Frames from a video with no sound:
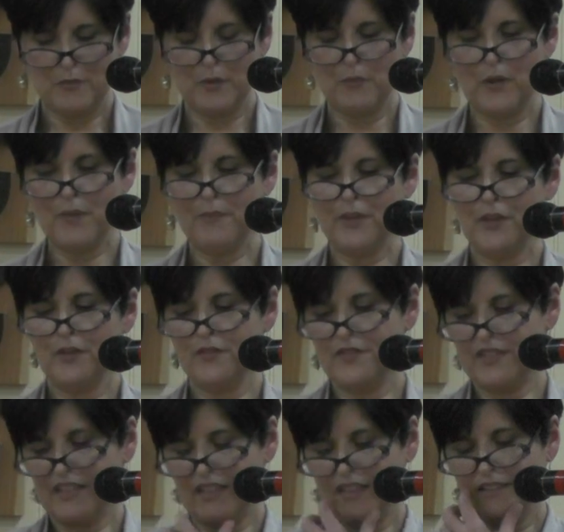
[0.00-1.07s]
When we
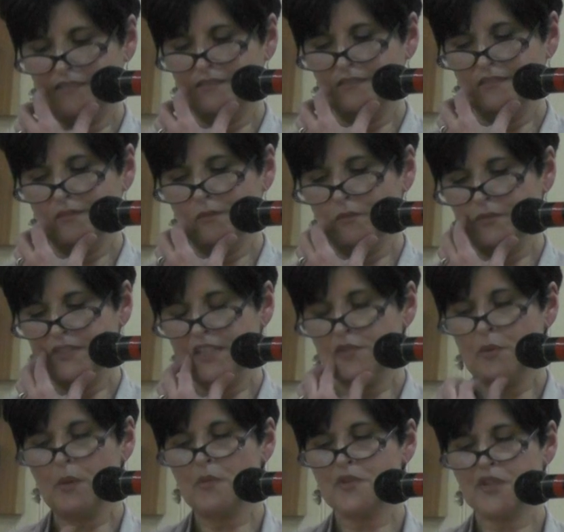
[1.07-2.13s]
moved, since
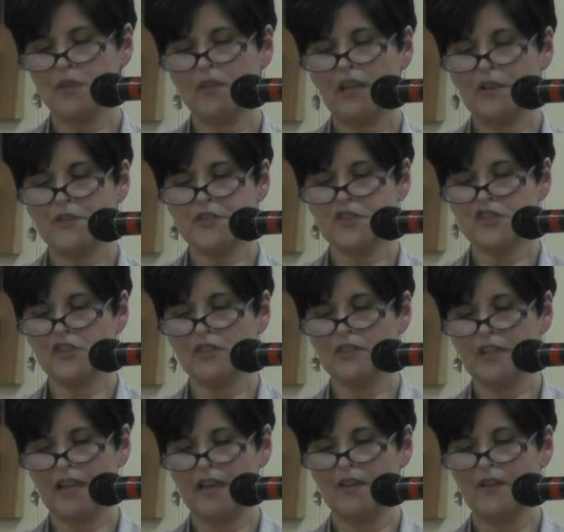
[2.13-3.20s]
we were so close to
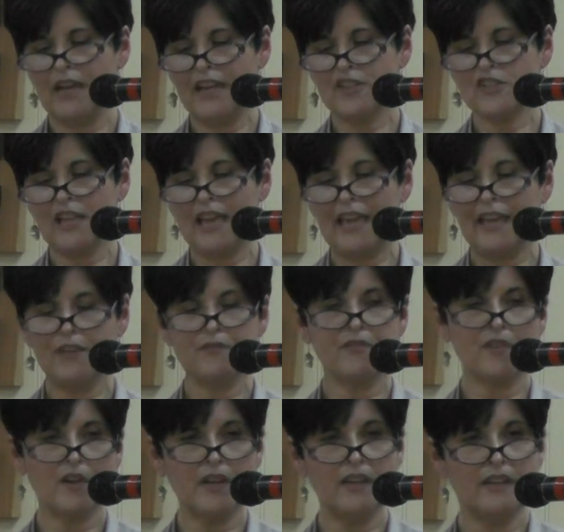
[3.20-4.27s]
Jellicoe, actually I had
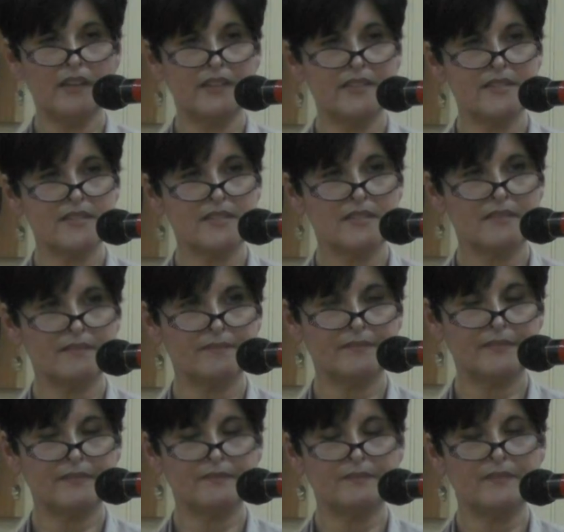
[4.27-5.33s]
friends
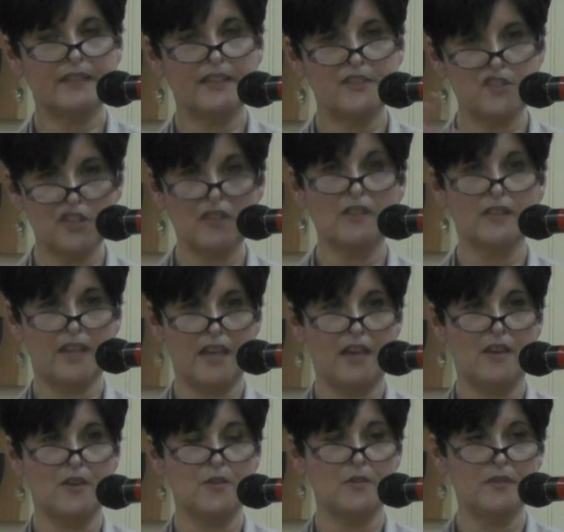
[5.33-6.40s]
in
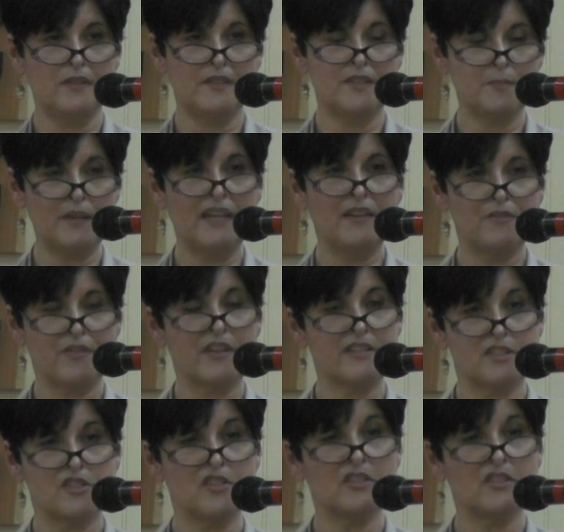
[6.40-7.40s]
Jellicoe, as many friends in